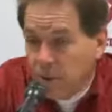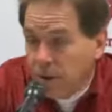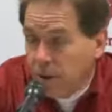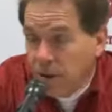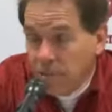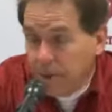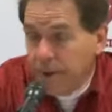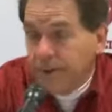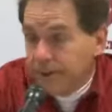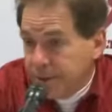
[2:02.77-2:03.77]
of our
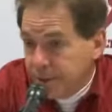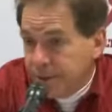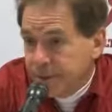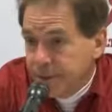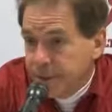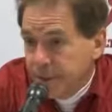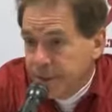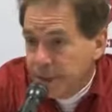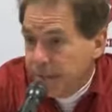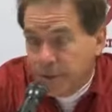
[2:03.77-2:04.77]
players.
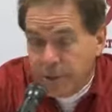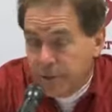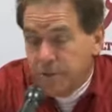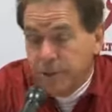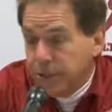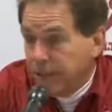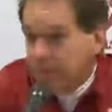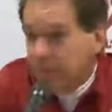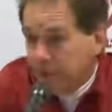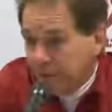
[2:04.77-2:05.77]
I'm not accusing
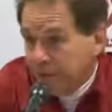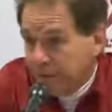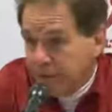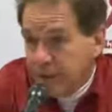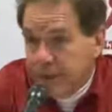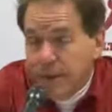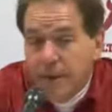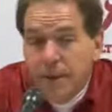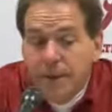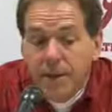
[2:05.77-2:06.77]
anybody of anything.
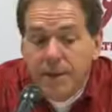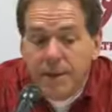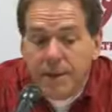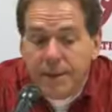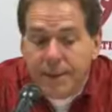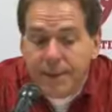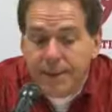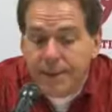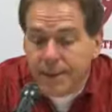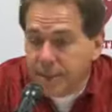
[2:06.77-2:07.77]
And
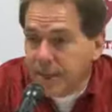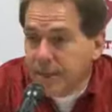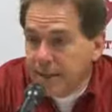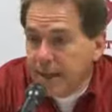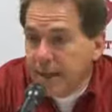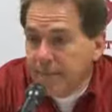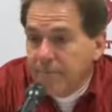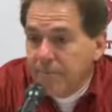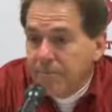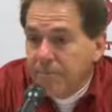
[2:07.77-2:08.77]
then the second time,
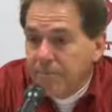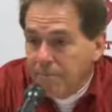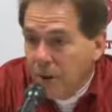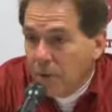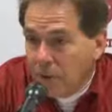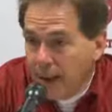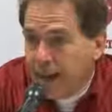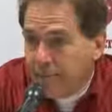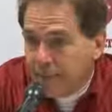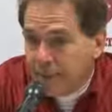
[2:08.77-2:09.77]
Bo
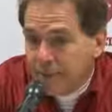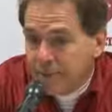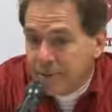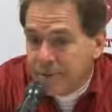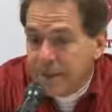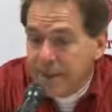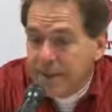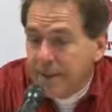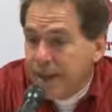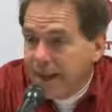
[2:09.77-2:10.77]
clapped to try to get
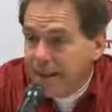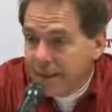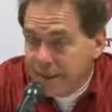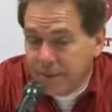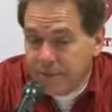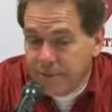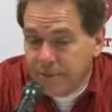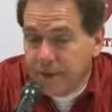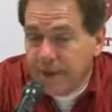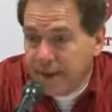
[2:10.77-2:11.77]
the line's attention to
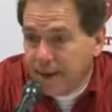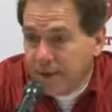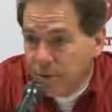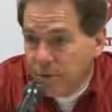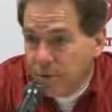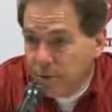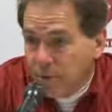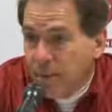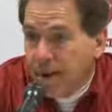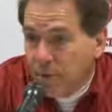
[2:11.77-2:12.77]
find out who the
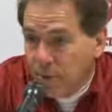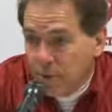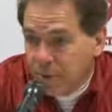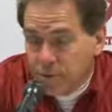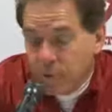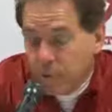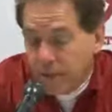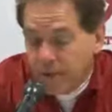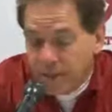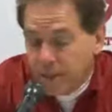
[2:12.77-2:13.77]
mic was. We weren't
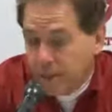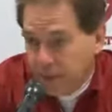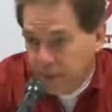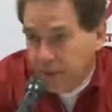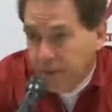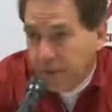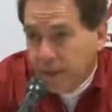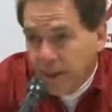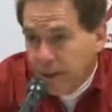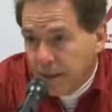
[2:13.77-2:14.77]
even set on the play.
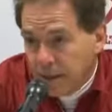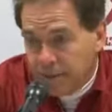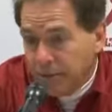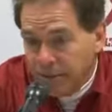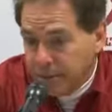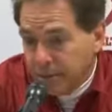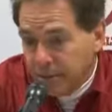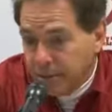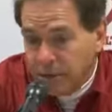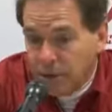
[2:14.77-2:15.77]
I thought should, they
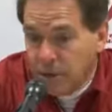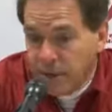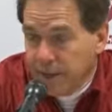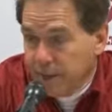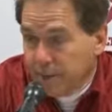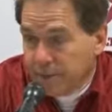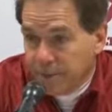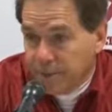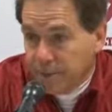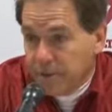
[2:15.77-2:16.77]
should have called illegal
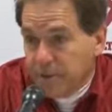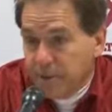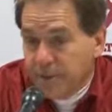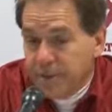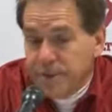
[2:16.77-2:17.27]
procedure on us.